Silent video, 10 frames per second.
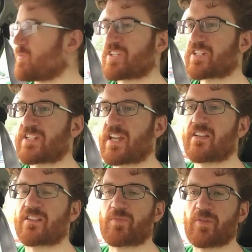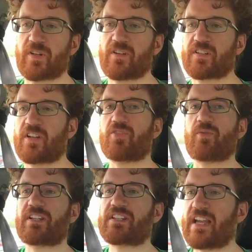which sickens me because I
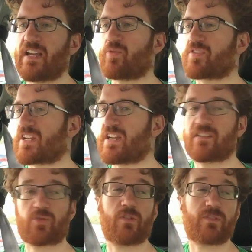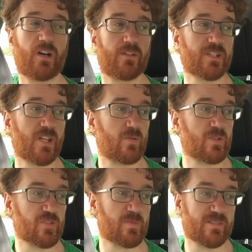always said once I hit 12 and a half stone,
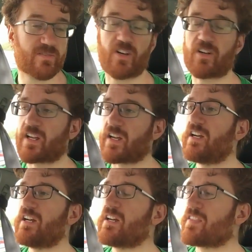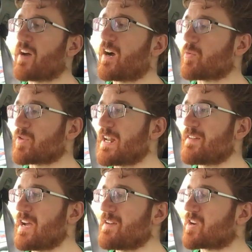which was my target, that I would
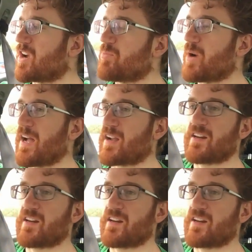never ever go back.